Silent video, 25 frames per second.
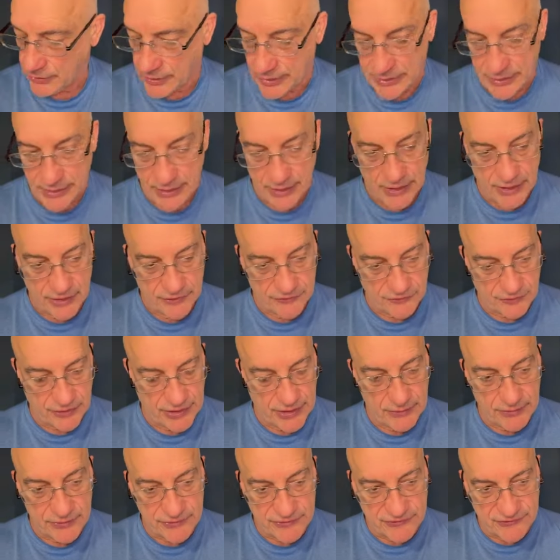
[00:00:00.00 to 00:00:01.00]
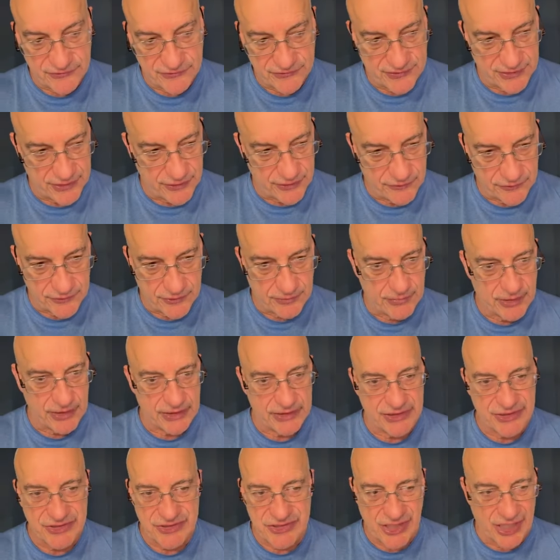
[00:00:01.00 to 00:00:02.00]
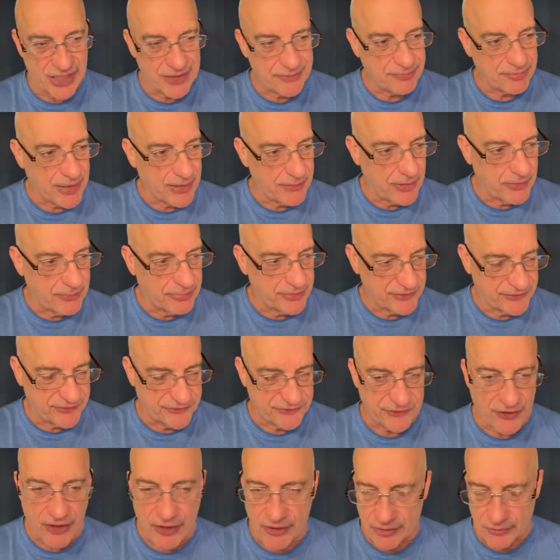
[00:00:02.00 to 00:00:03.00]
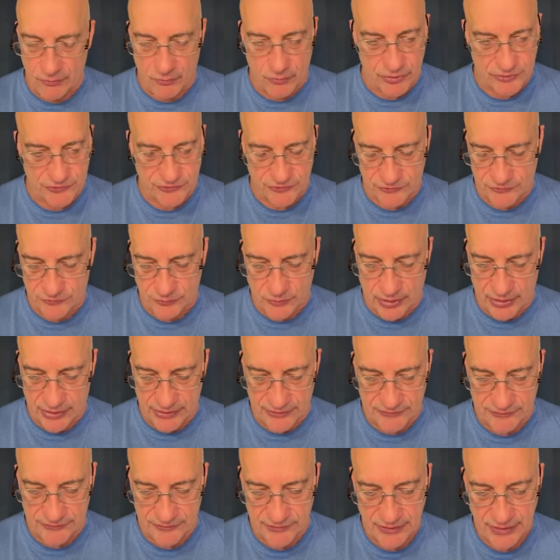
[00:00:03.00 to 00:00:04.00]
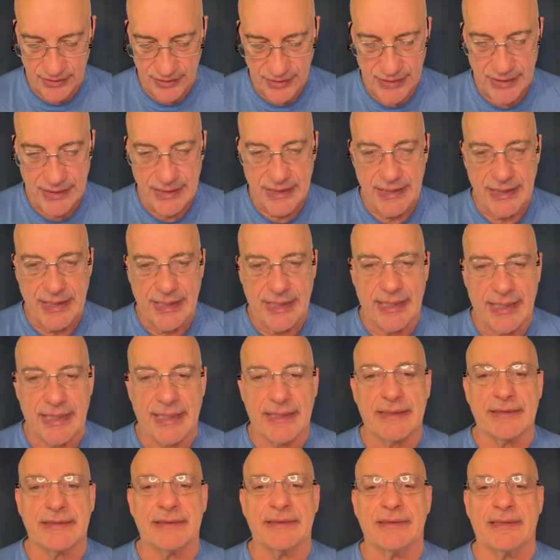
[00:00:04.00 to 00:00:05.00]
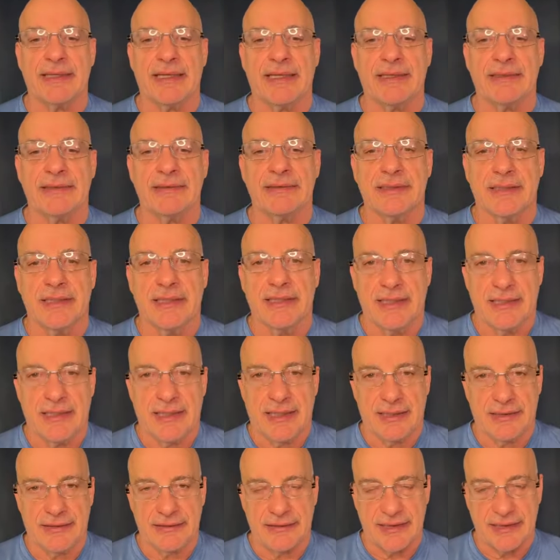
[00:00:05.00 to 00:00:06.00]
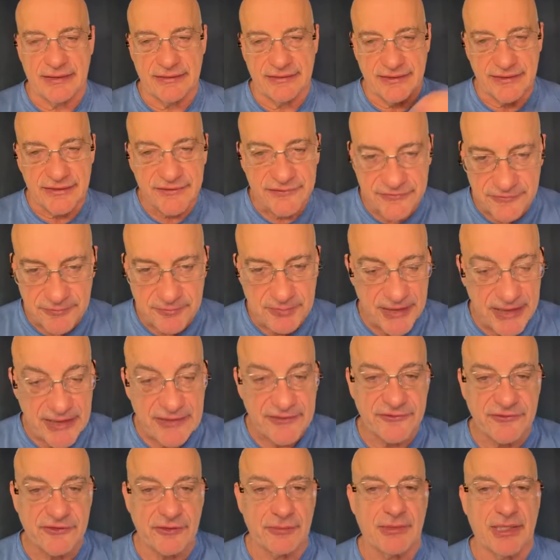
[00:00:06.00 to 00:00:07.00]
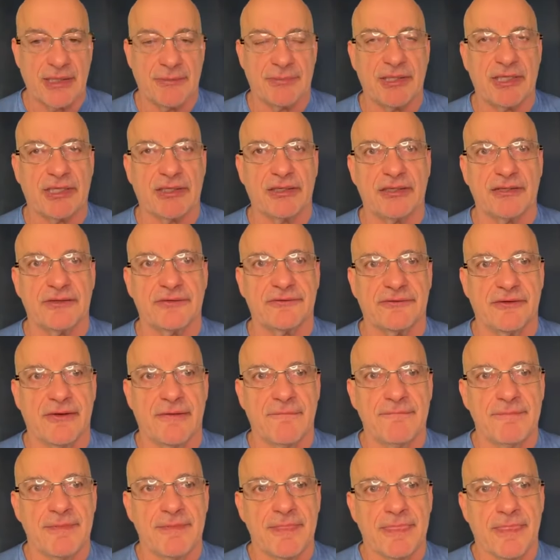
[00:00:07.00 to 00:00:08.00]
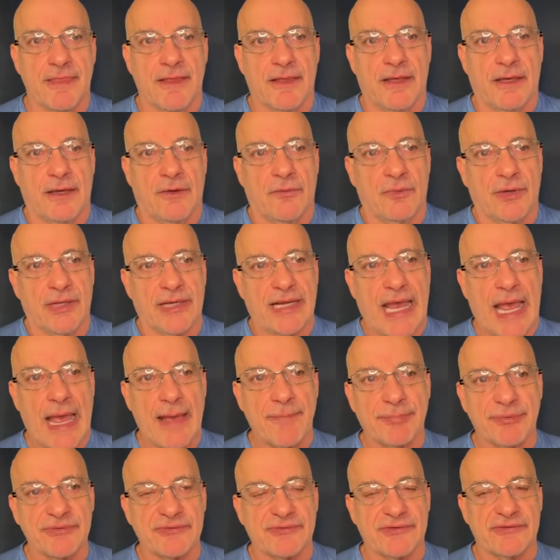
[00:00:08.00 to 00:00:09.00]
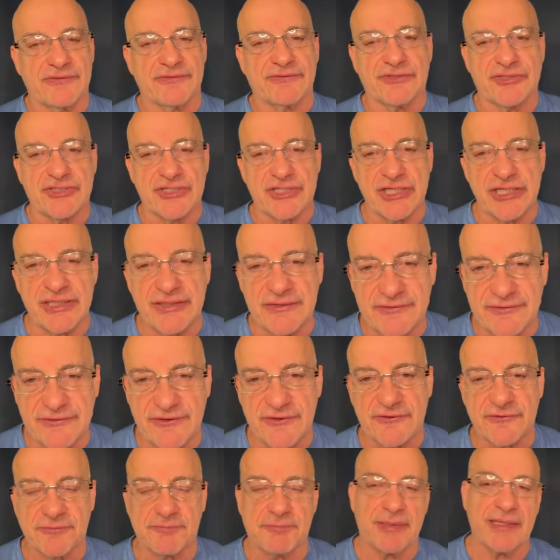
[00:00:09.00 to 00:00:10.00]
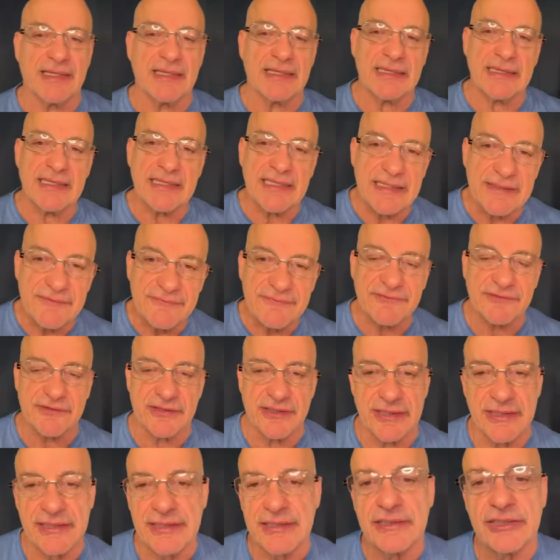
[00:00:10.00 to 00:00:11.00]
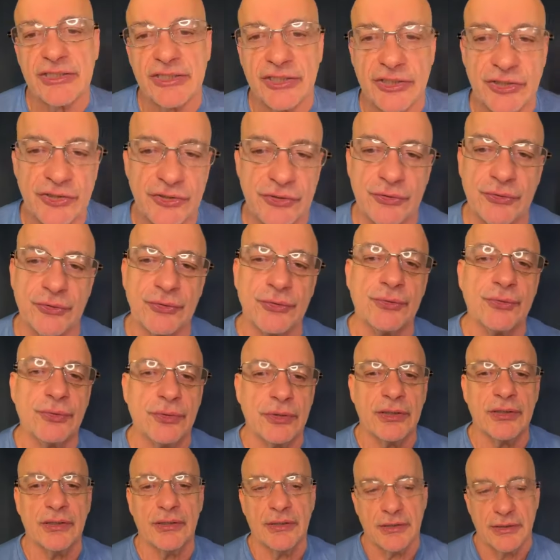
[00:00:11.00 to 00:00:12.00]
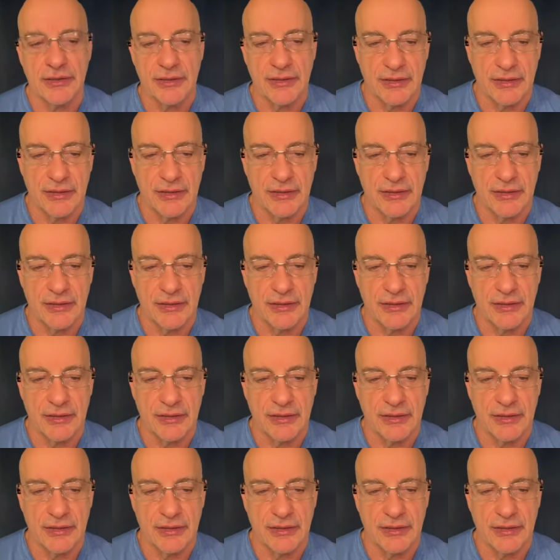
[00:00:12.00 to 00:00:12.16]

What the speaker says: All right, so he would steal the money. John probably saw it once or twice. And this speaks to me because what happens is Jesus believes in you